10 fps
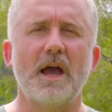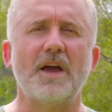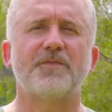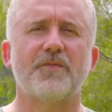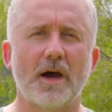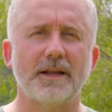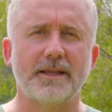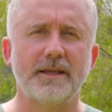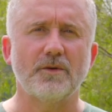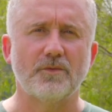And
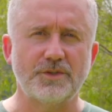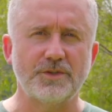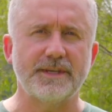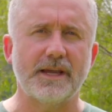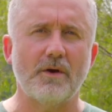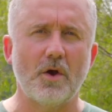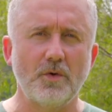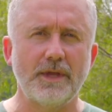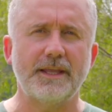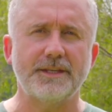finally, reducing our
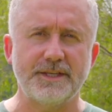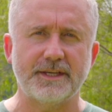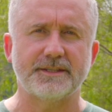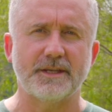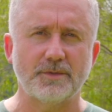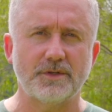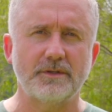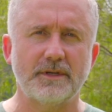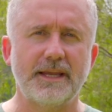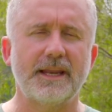own energy
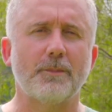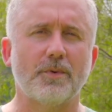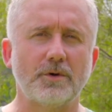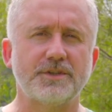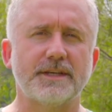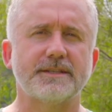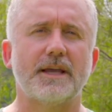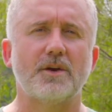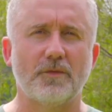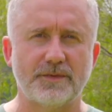consumption in our projects
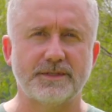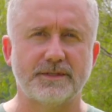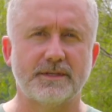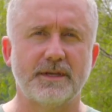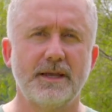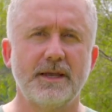and offices,